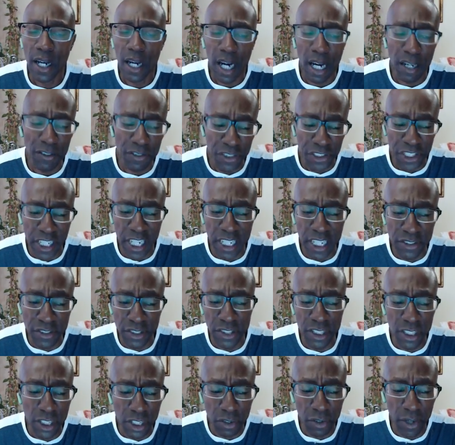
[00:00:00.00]
of
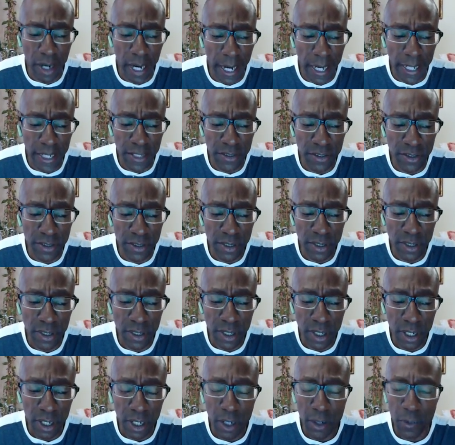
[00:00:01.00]
Jesus Christ
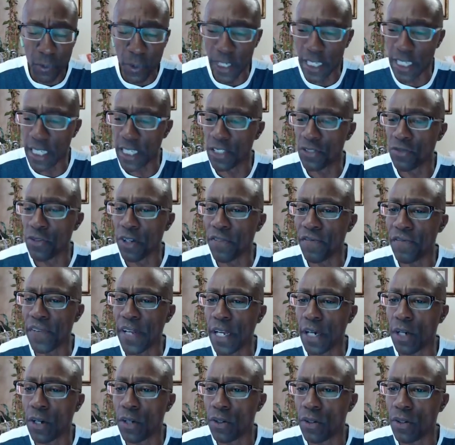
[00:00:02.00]
when he is
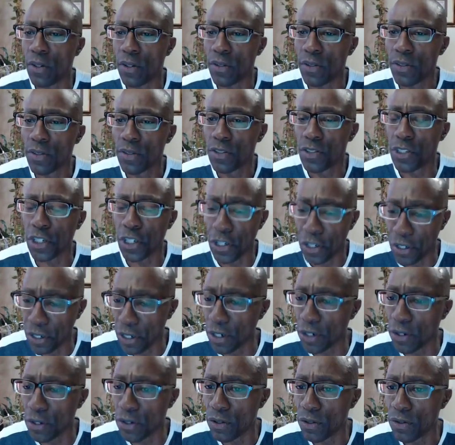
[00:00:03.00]
revealed to
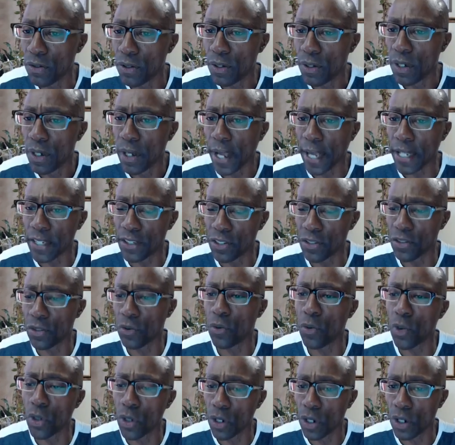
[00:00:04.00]
you and to the
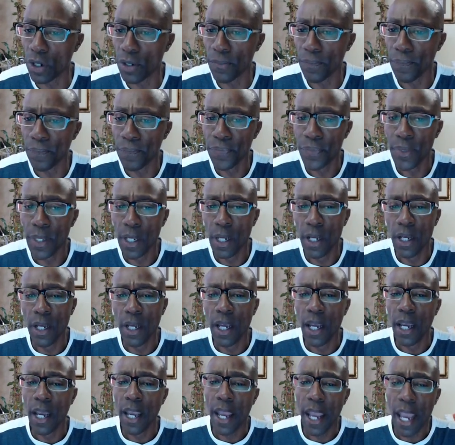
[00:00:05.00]
world.
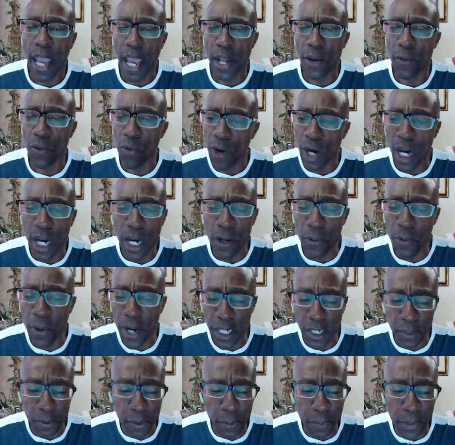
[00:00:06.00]
And one
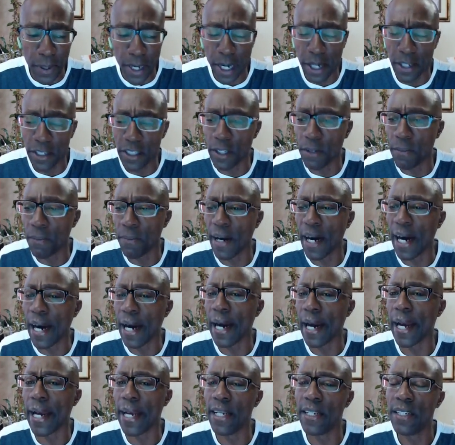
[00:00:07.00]
way to prepare your
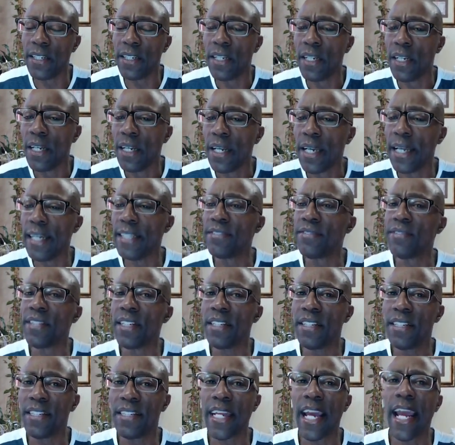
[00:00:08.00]
mind is
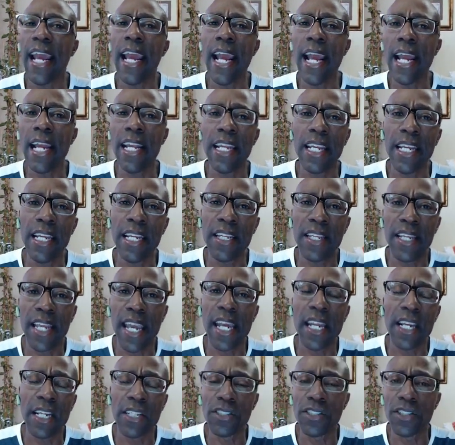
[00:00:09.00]
to daily
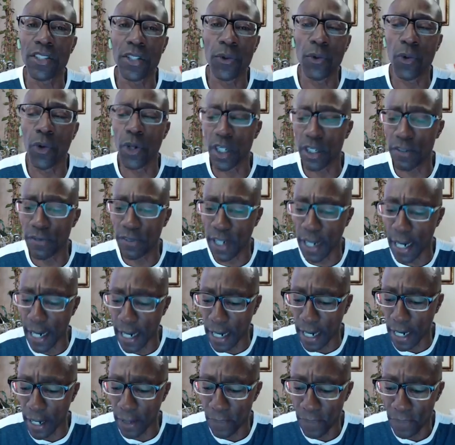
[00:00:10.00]
get into the Word of
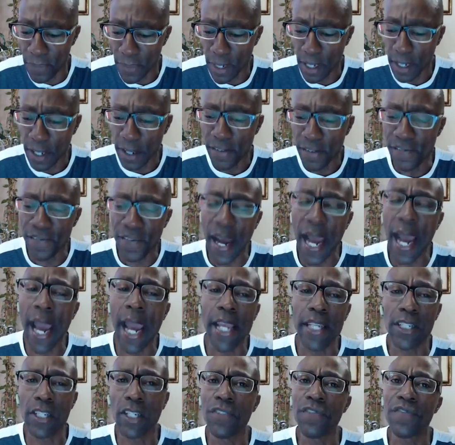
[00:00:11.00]
God.
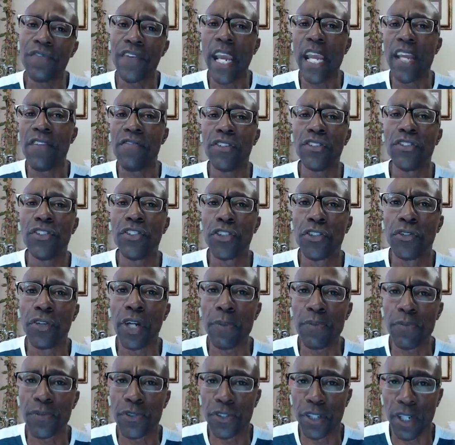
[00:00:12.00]
Find your favorite
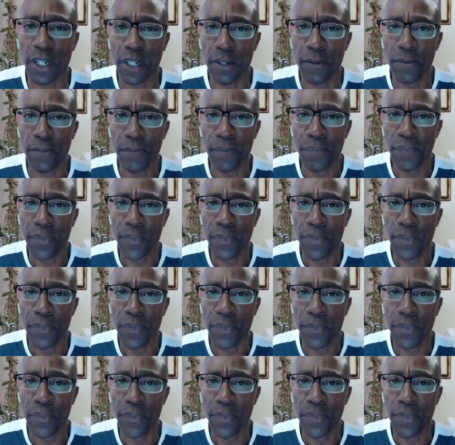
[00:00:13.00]
scripture.